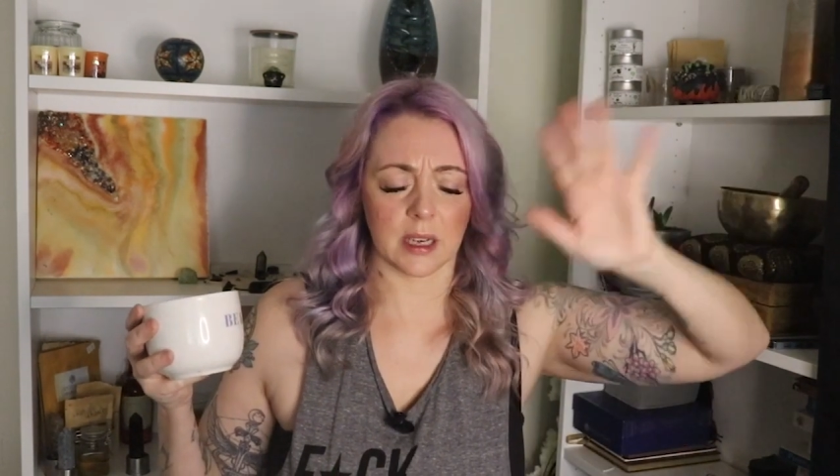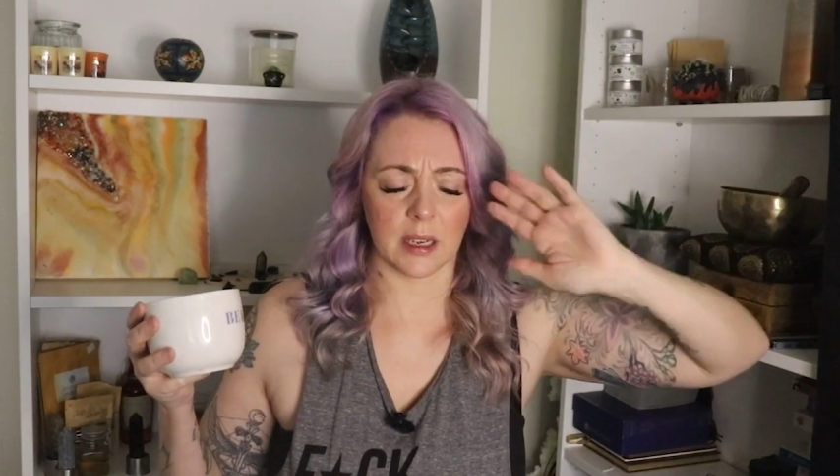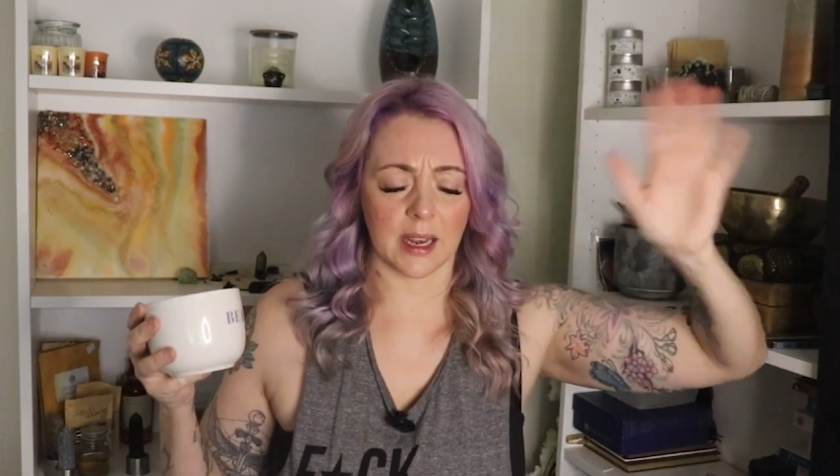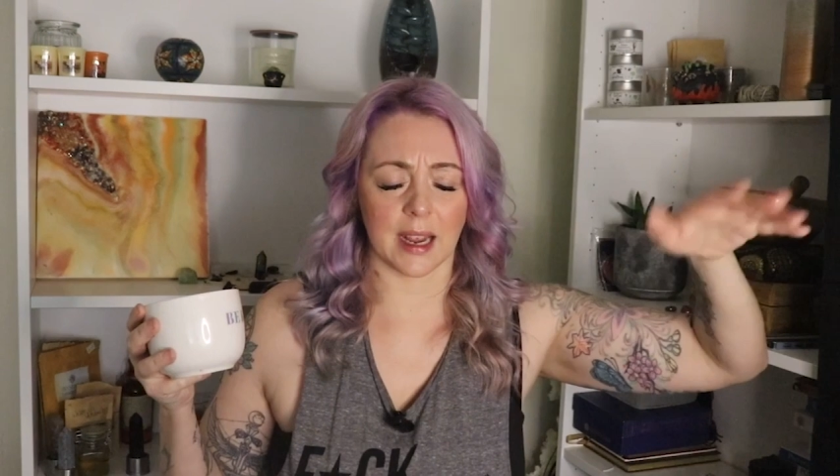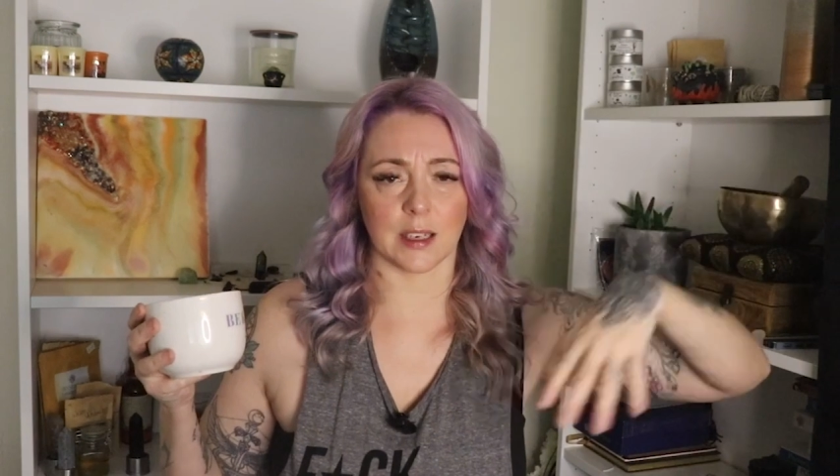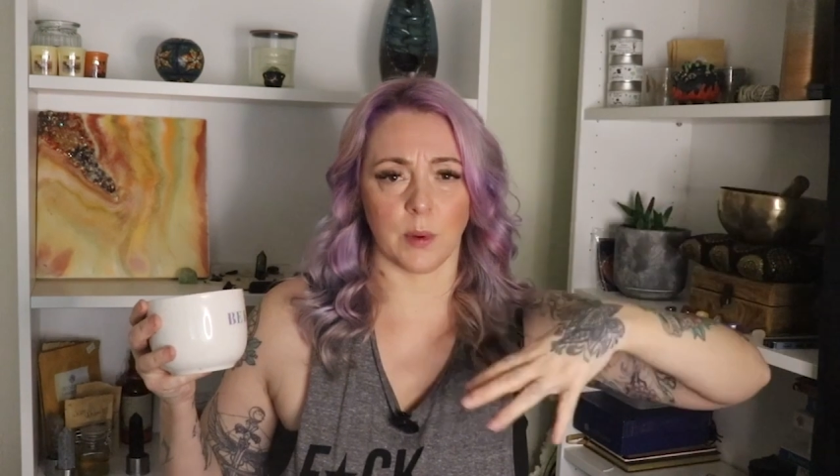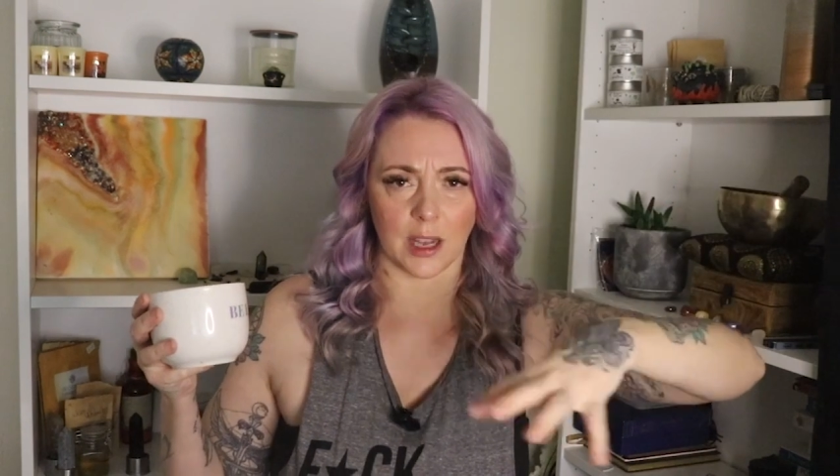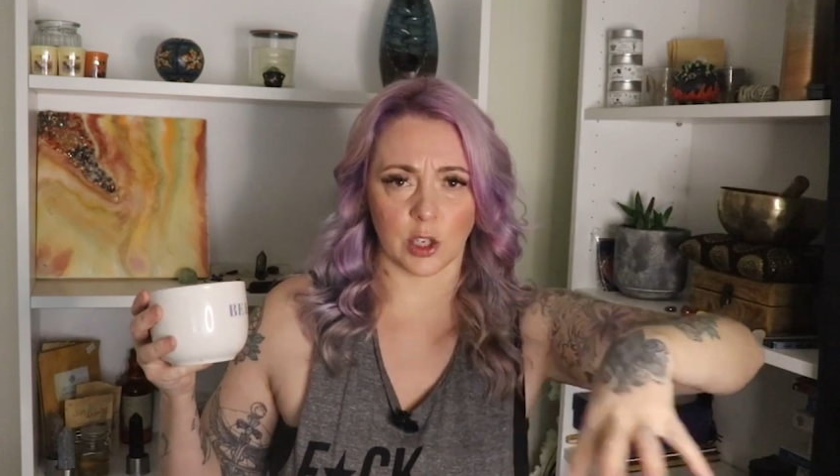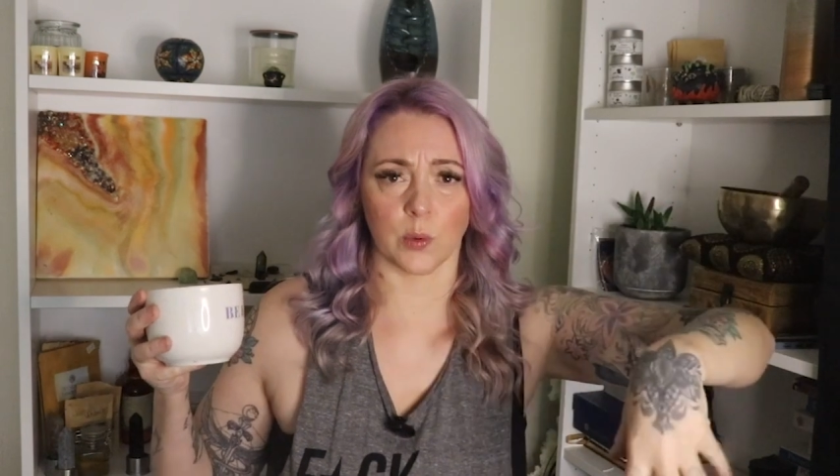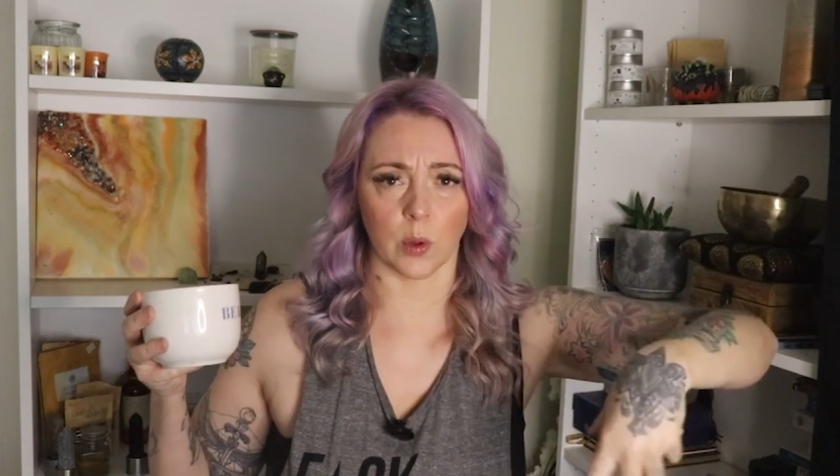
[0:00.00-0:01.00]
didn't connect it
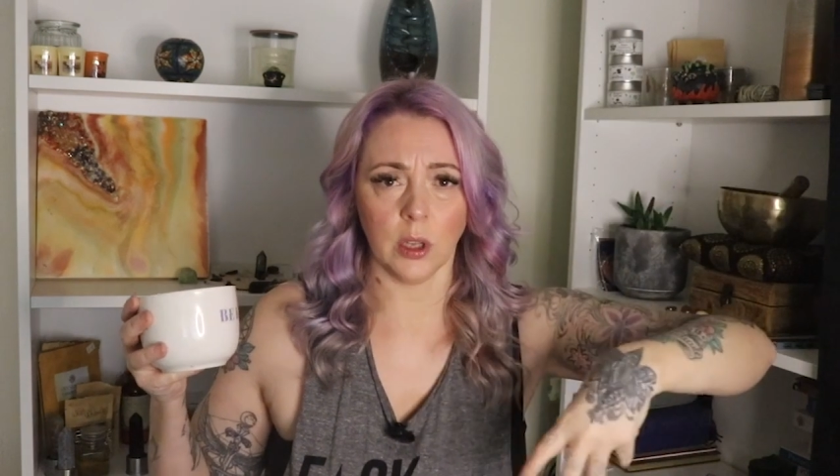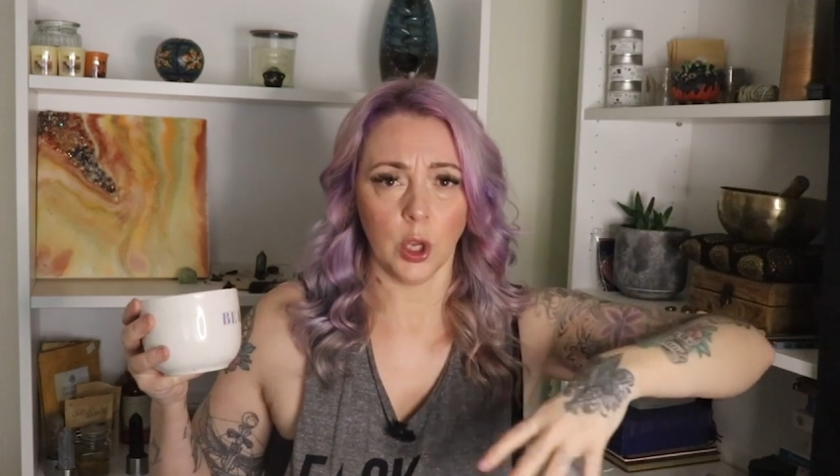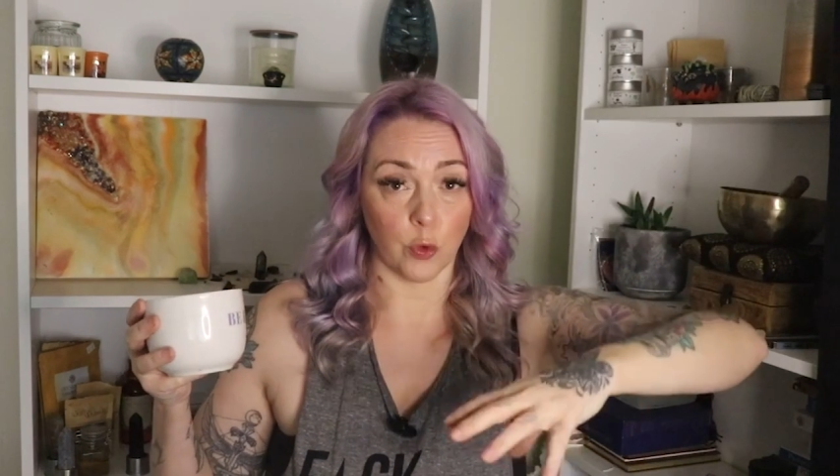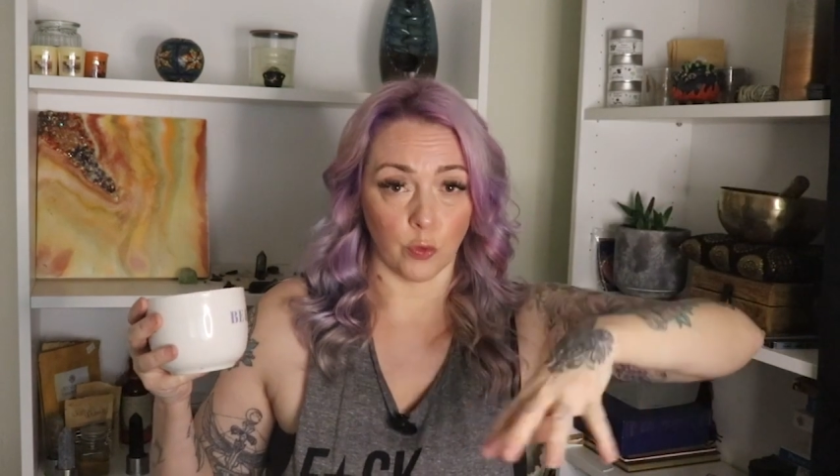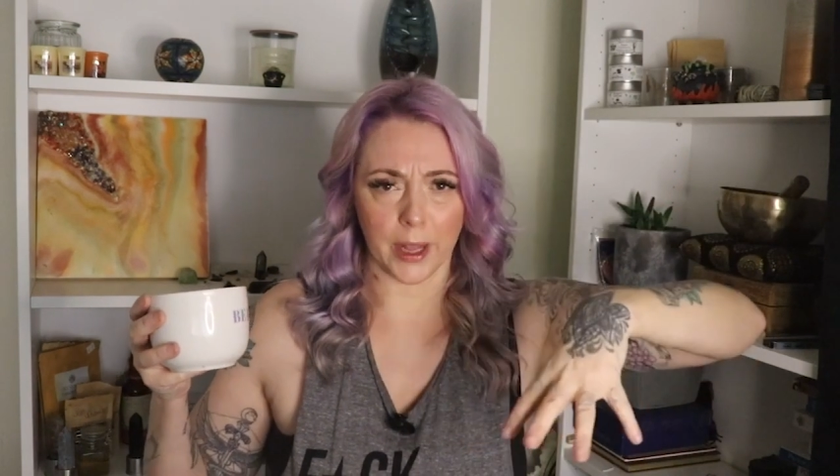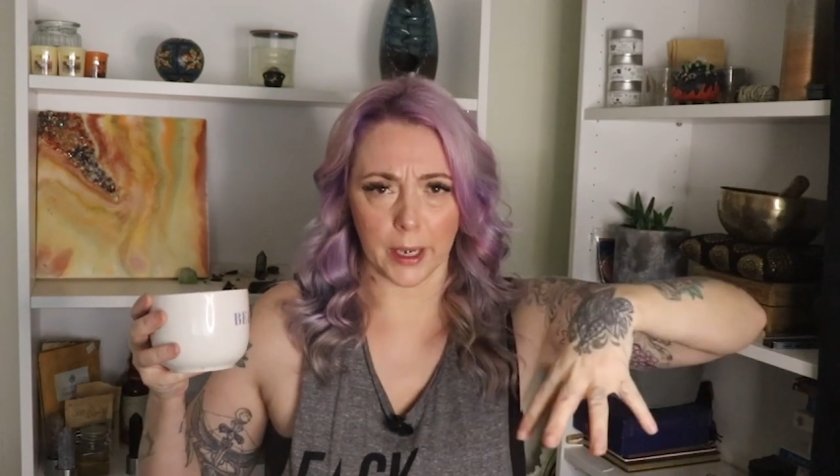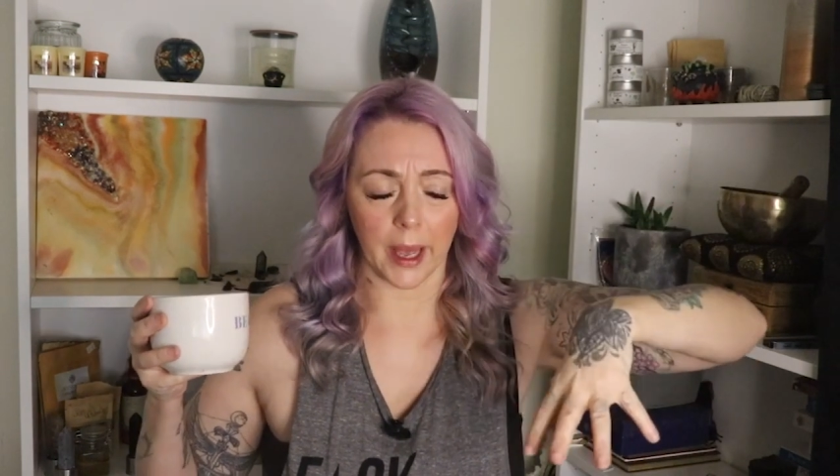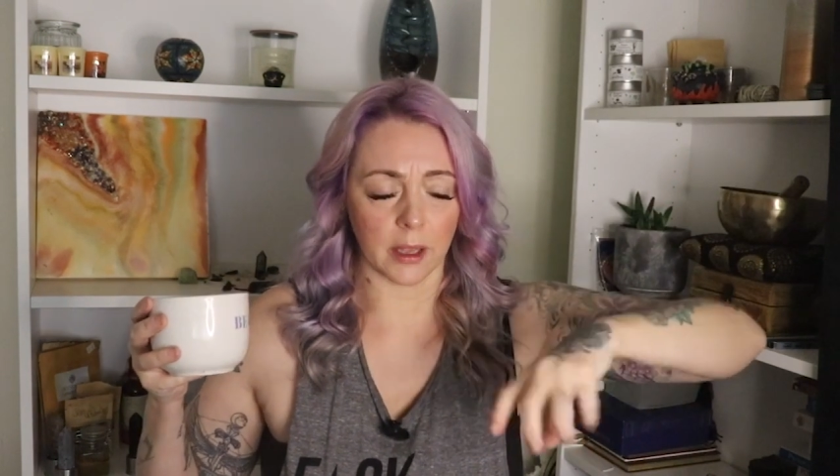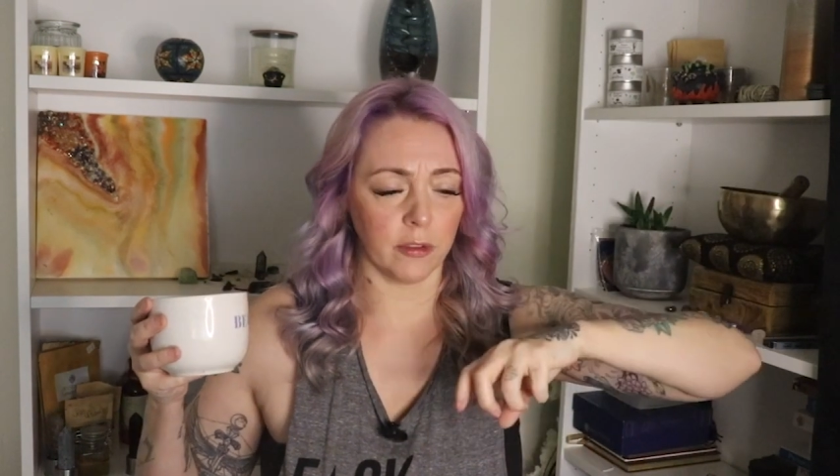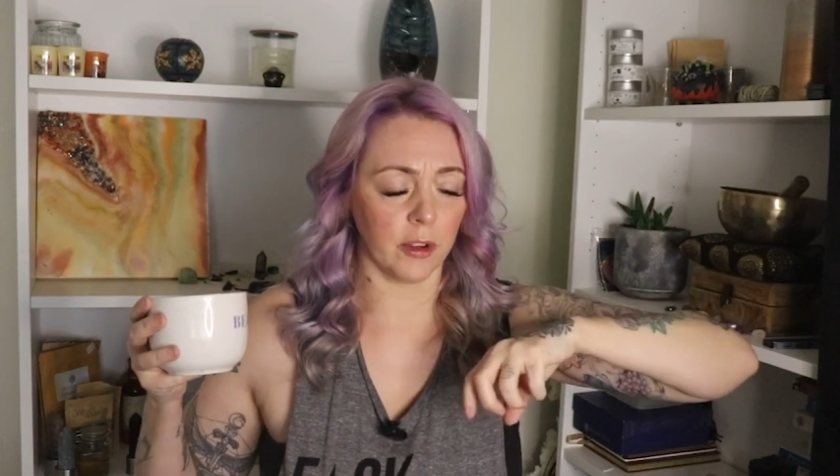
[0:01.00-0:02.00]
with actual real
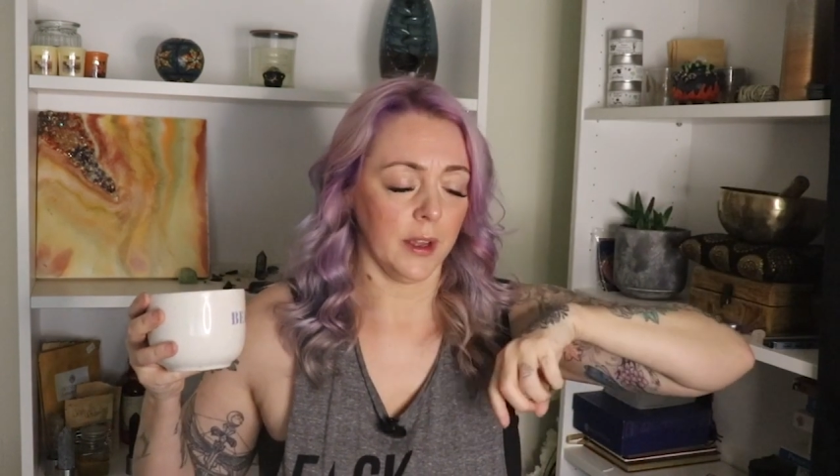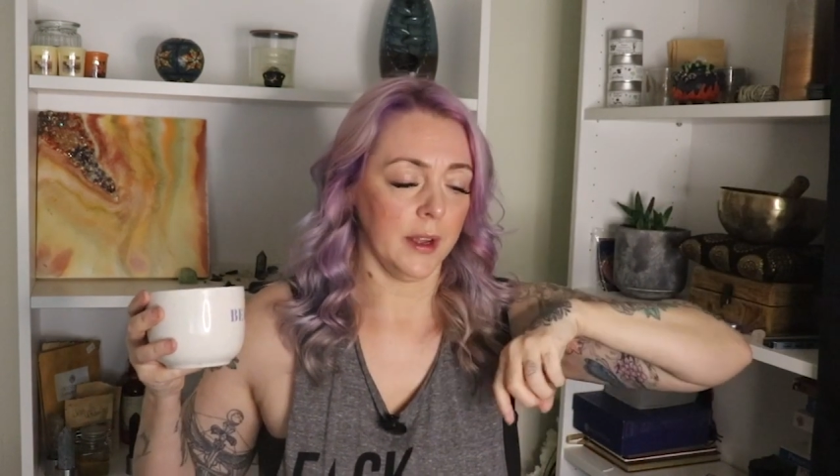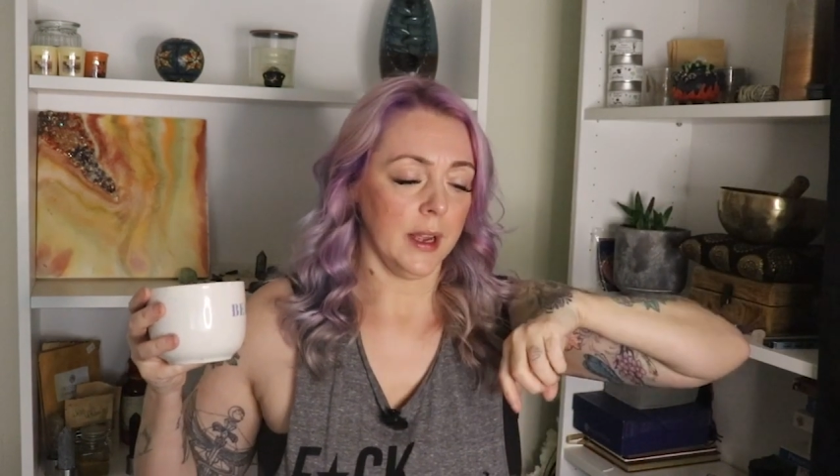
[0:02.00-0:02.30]
life.